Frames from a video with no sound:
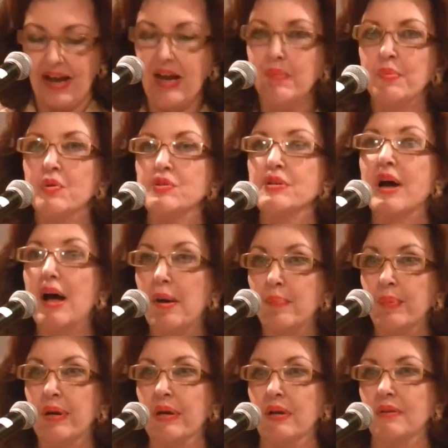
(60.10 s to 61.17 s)
I most
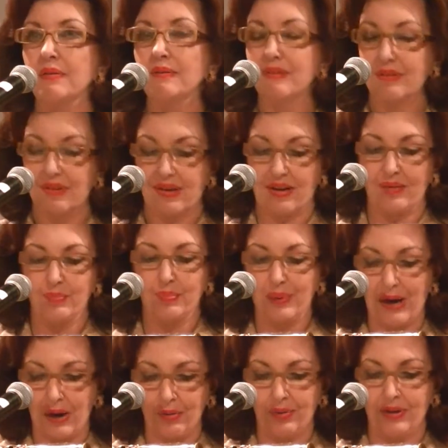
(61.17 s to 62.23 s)
humbly and
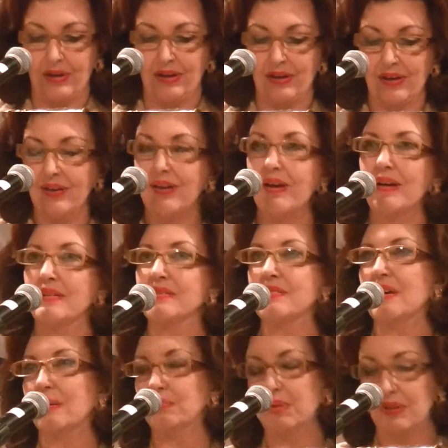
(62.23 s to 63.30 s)
proudly
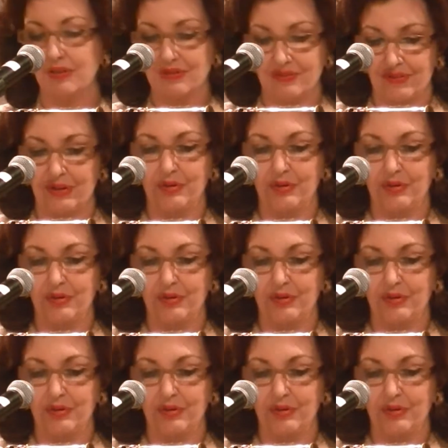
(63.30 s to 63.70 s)
accept this